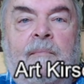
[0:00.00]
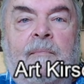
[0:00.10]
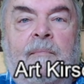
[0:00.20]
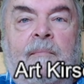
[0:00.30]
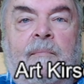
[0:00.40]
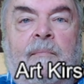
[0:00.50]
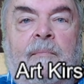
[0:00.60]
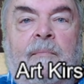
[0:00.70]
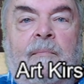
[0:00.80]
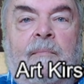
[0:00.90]

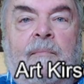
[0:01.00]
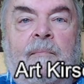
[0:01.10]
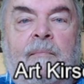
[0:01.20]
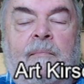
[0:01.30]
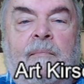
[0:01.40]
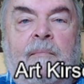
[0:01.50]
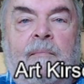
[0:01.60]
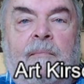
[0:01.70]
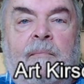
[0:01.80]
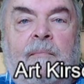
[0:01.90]

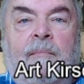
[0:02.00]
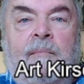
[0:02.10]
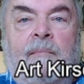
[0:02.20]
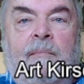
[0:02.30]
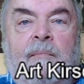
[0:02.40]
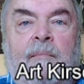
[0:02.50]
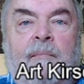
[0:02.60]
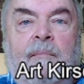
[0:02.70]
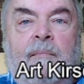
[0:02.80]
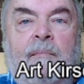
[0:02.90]

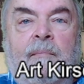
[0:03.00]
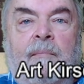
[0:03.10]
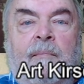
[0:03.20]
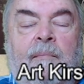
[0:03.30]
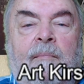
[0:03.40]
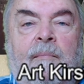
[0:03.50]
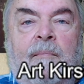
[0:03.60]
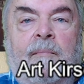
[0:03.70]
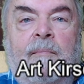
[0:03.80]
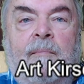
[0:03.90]

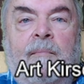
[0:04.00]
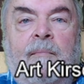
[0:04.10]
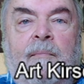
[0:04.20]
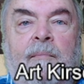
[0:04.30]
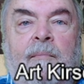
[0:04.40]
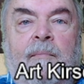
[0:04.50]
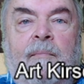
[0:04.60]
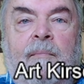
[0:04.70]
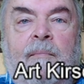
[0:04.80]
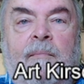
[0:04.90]

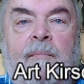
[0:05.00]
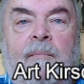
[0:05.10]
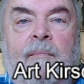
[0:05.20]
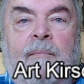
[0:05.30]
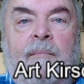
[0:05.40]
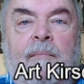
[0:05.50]
(silent)